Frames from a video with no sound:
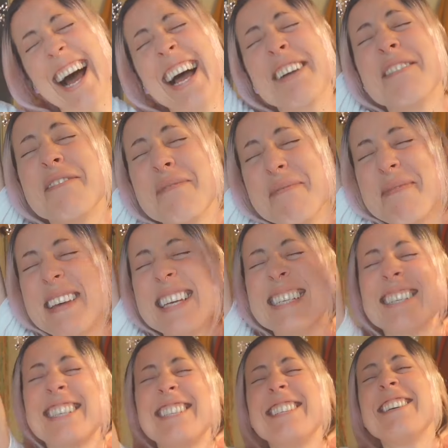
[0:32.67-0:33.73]
I
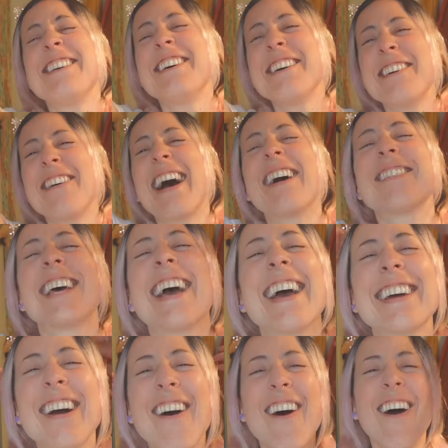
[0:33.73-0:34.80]
missed you. How the
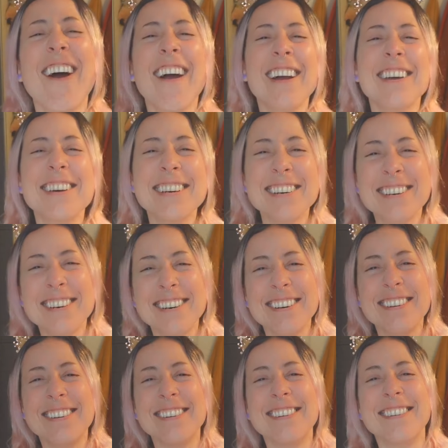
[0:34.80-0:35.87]
heck are
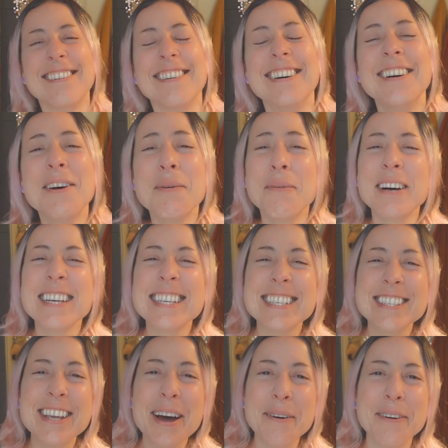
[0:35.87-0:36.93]
you? What is
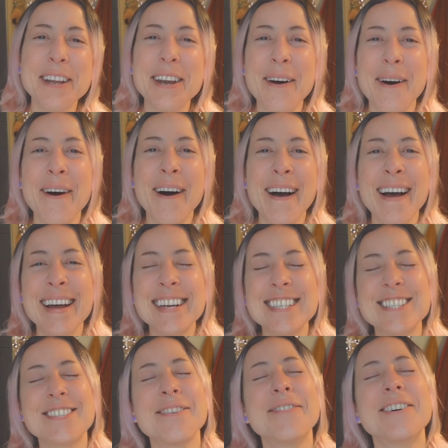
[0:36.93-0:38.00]
going on?
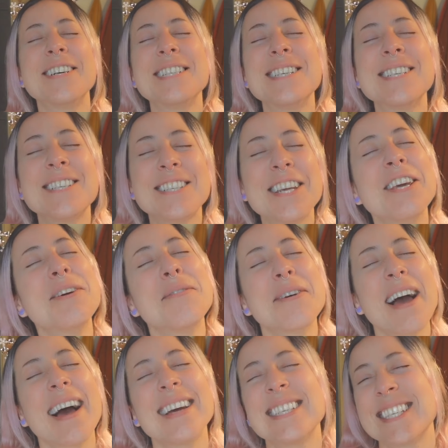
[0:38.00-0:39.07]
It's so good to see you
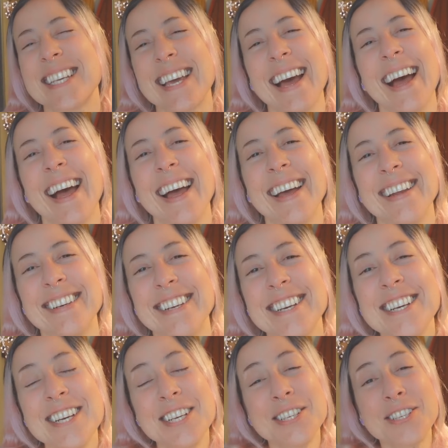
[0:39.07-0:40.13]
guys again.
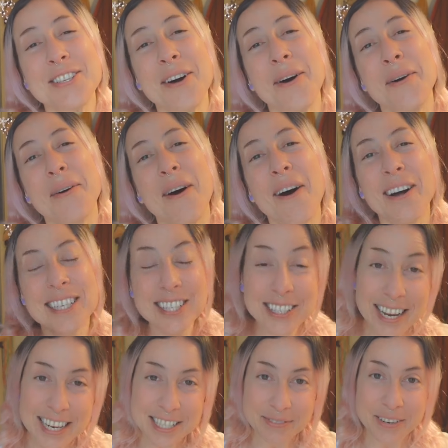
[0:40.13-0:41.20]
So on
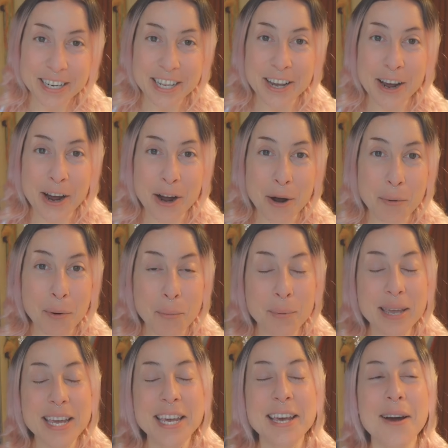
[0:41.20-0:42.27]
today's video,
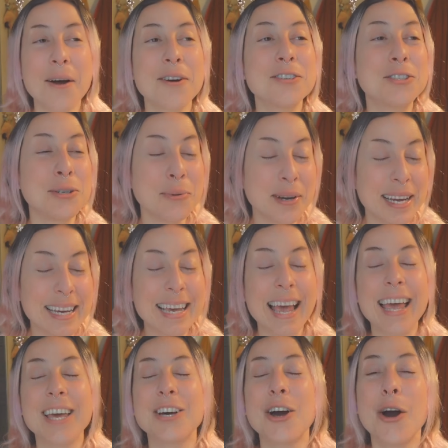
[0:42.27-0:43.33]
we are doing
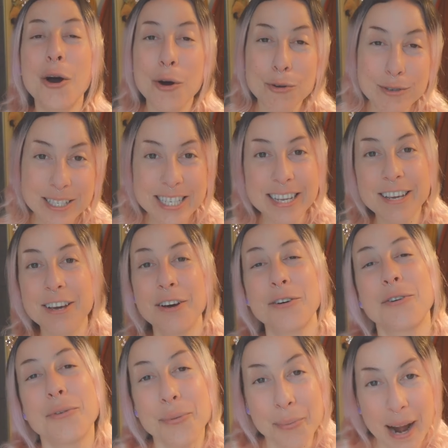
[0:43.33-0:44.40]
a cozy
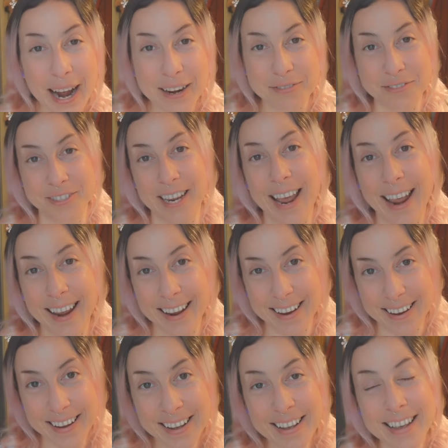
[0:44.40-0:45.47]
craft
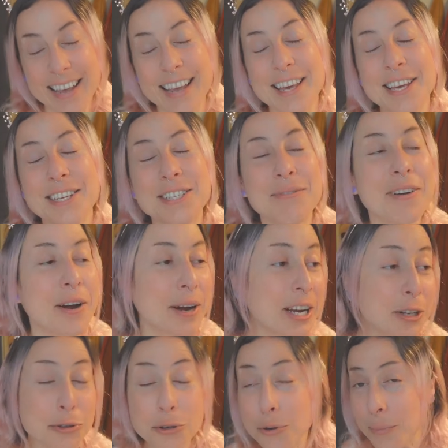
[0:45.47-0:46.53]
day. It is very
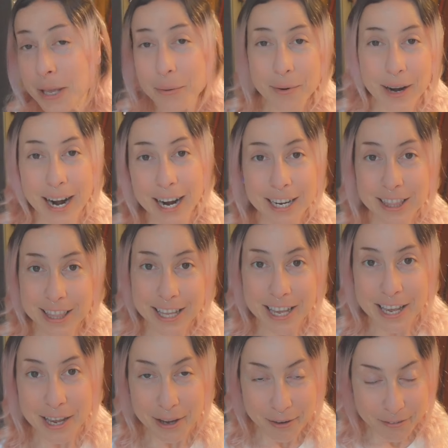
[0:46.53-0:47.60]
gloomy where I
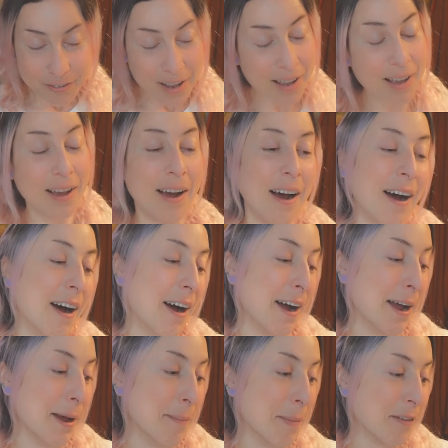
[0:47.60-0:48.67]
live.
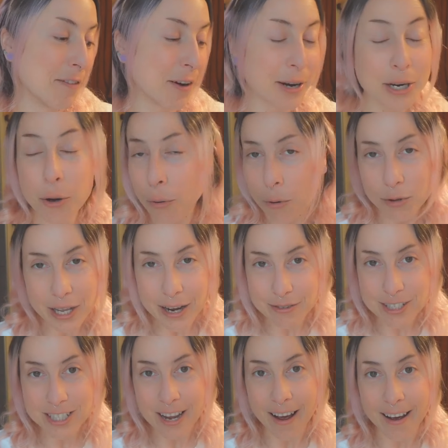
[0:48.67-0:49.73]
I'm very cold
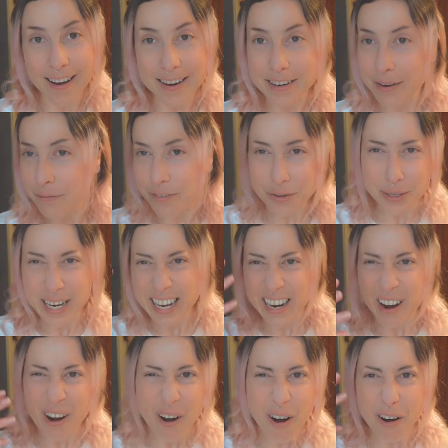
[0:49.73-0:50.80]
outside and I'm feeling kind
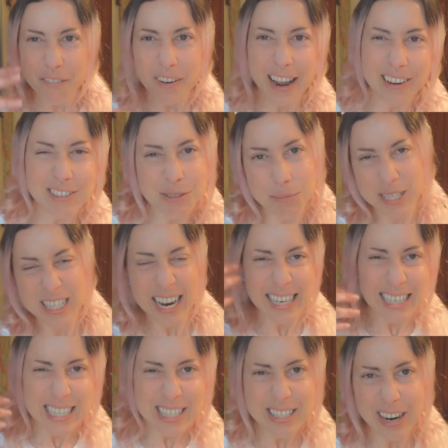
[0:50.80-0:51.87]
of off. I have some
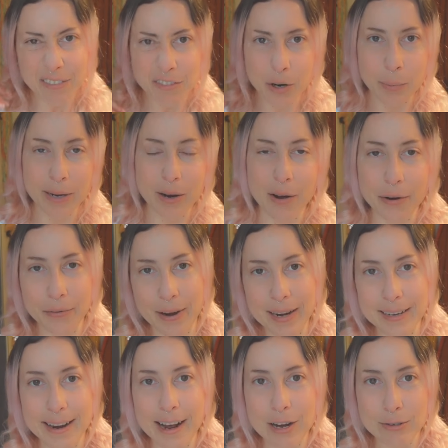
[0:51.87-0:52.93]
sinus stuff going on right
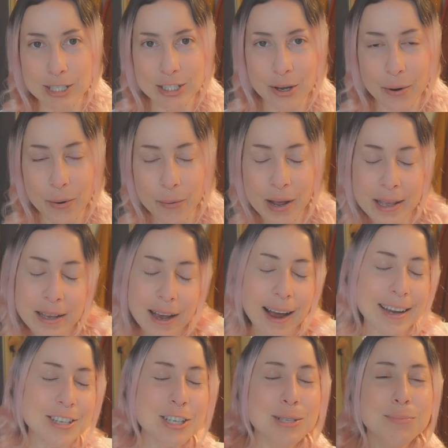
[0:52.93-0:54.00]
now. So
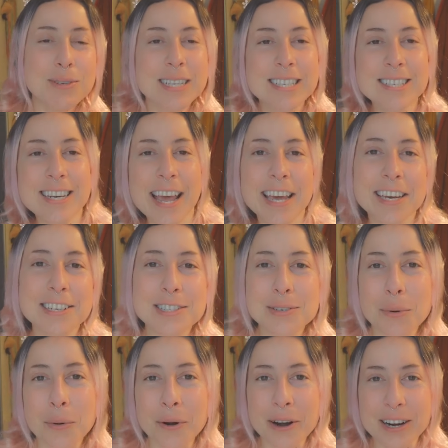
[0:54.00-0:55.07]
I just want to stay
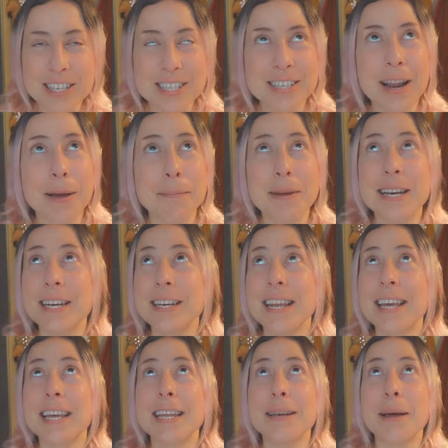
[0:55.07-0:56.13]
indoors and I've been
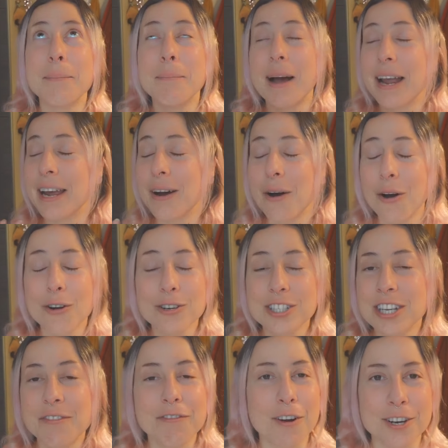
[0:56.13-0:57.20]
in my
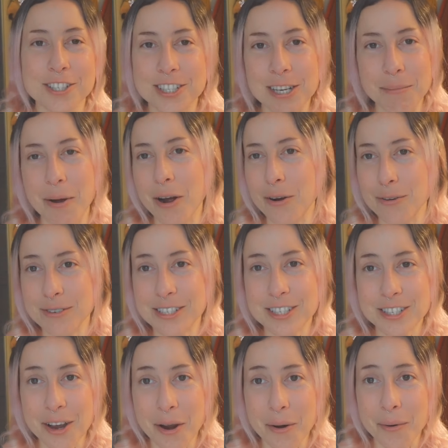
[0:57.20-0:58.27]
artsy fartsy mode.
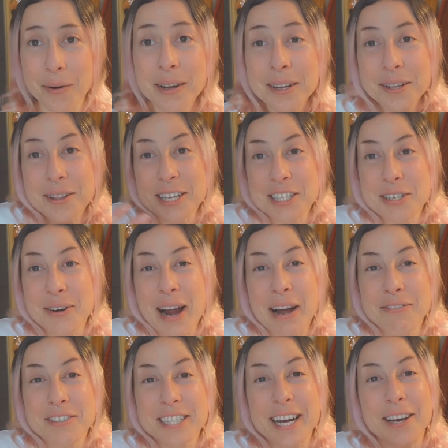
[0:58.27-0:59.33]
So let's
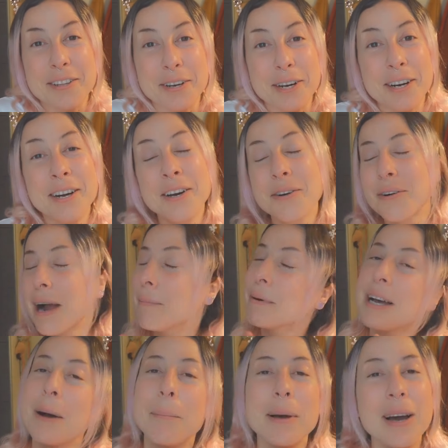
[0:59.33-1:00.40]
craft together. Grab a
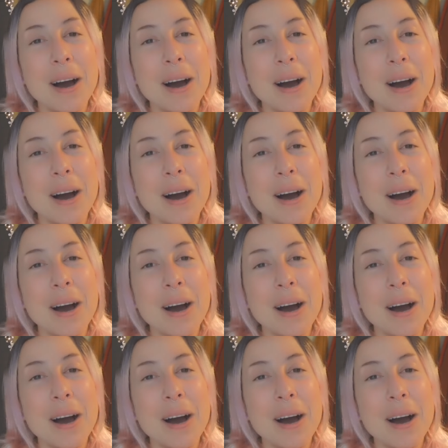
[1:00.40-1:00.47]
cup of